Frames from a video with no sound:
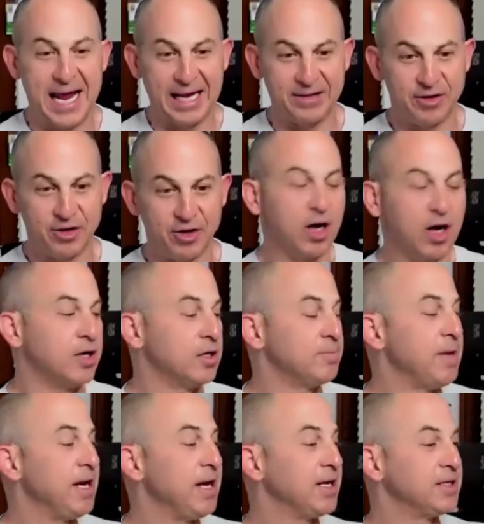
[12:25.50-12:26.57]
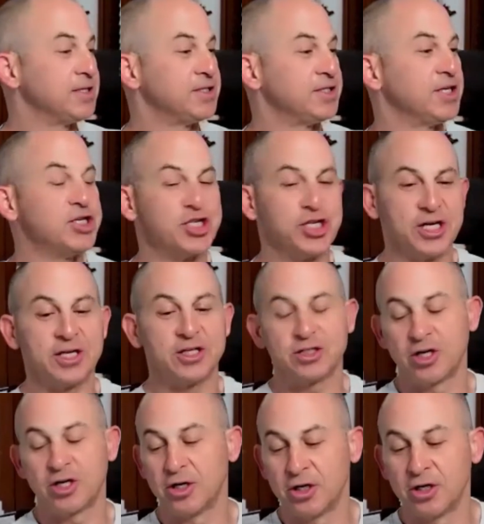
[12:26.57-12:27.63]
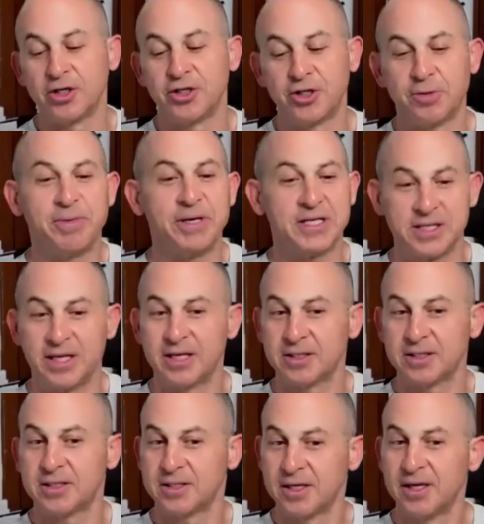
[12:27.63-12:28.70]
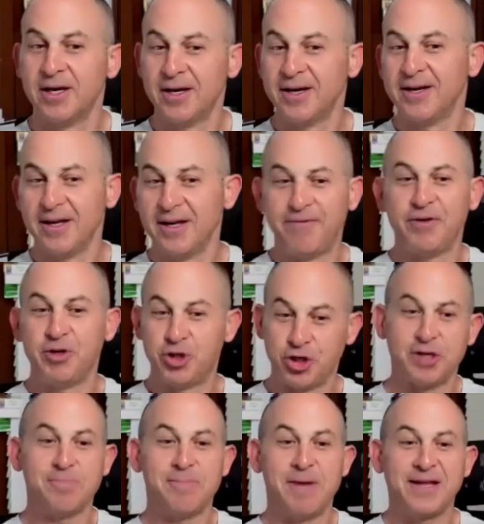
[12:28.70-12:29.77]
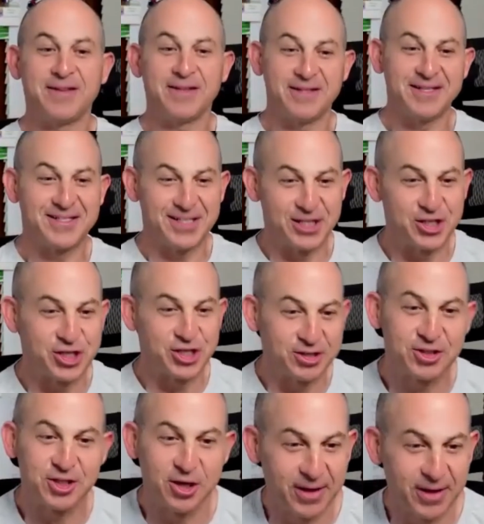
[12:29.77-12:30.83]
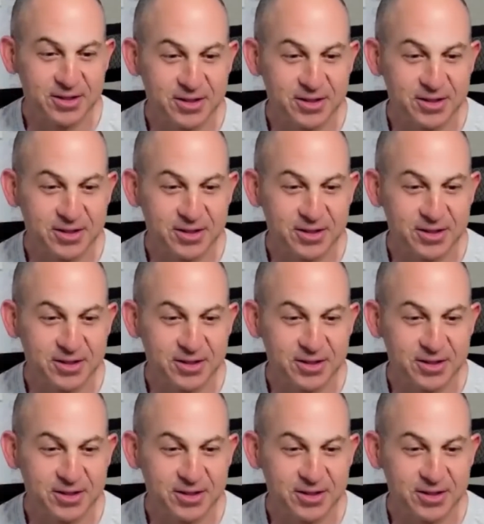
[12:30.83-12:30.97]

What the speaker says: You're not going to make a decision that's going to hurt your business if you shouldn't make the decision. So there's